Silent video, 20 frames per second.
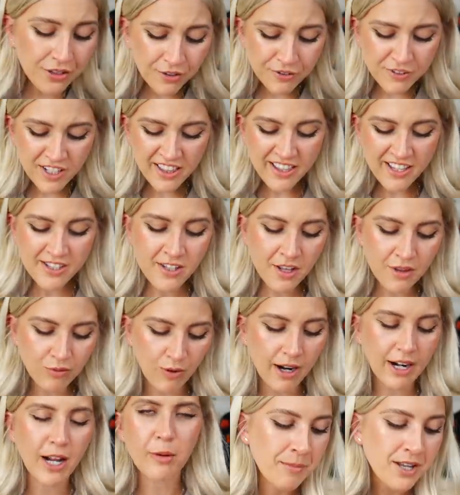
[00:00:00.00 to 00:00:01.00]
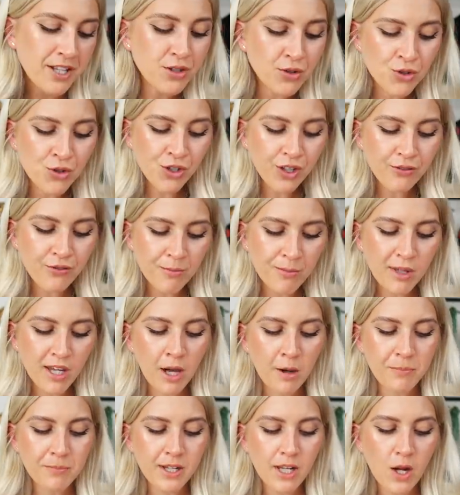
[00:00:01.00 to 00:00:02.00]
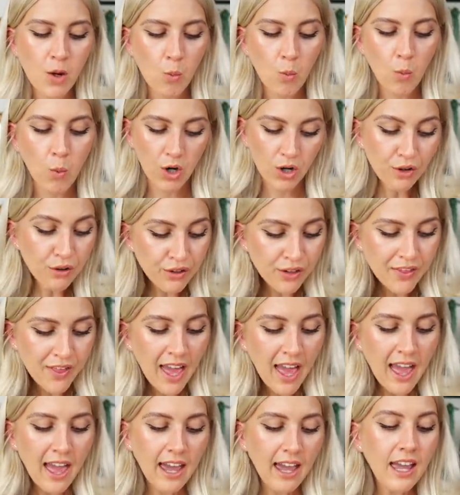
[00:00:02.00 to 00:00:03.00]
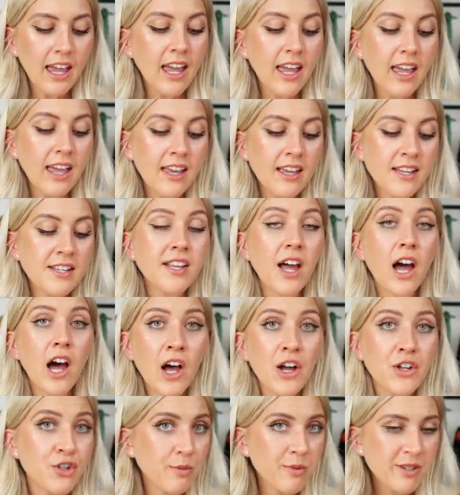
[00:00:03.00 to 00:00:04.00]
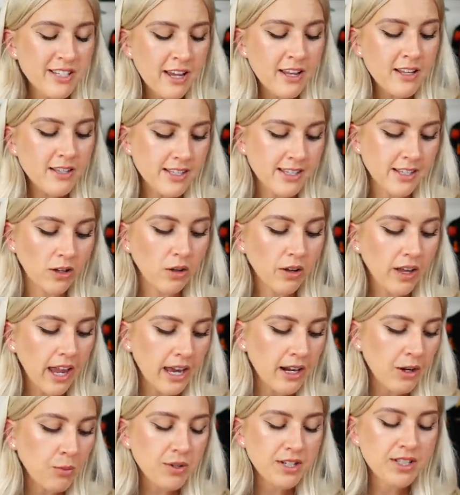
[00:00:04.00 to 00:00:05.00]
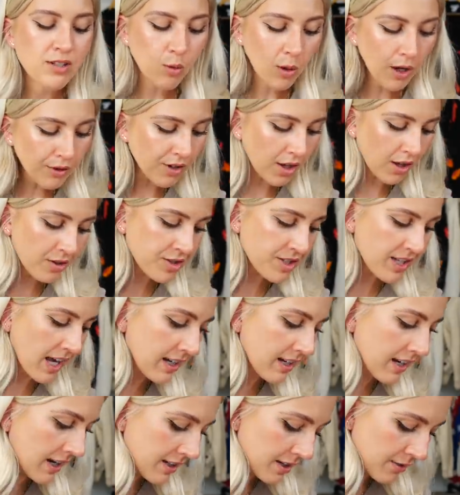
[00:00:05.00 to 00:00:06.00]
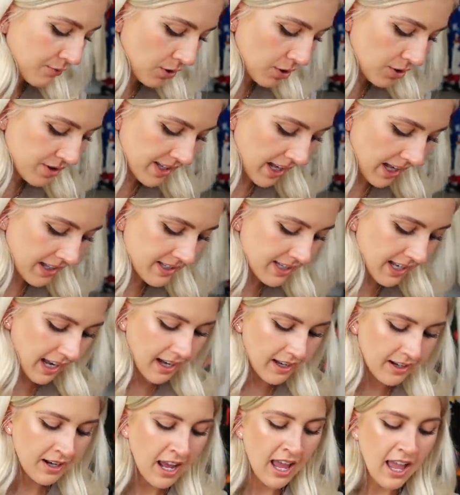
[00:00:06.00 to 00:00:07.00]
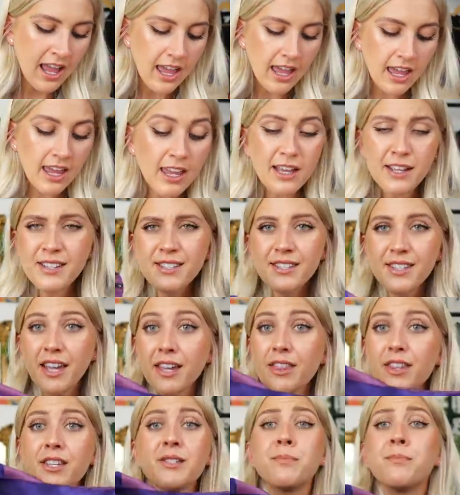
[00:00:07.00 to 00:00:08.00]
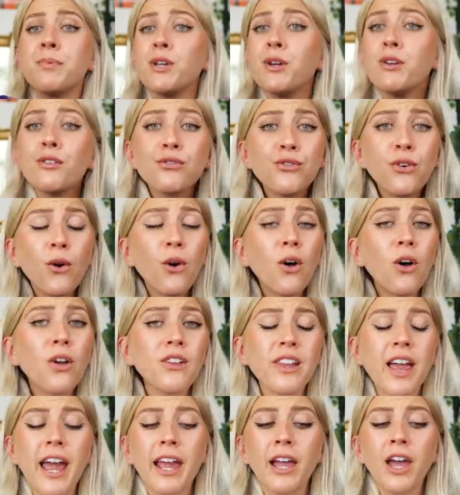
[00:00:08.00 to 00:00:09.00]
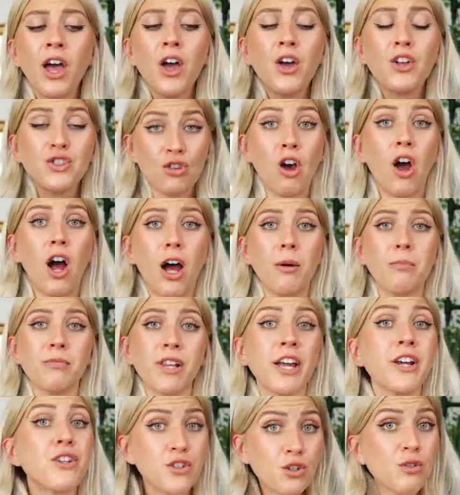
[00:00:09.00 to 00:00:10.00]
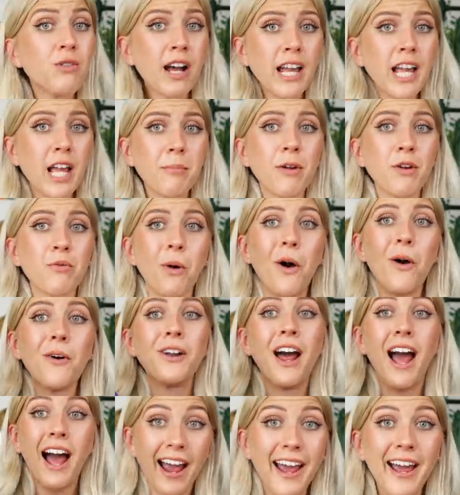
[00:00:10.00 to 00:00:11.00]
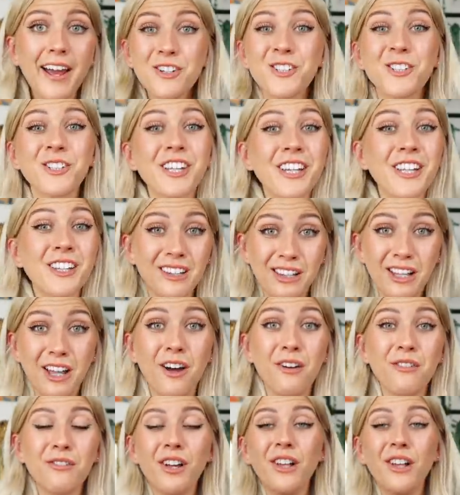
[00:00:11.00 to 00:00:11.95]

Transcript: thrifted this on ThredUP. It's originally from the company Worth. It is 100% silk, and it was $12.94, and it is like this beautiful like top. Like, do not get me wrong, I actually love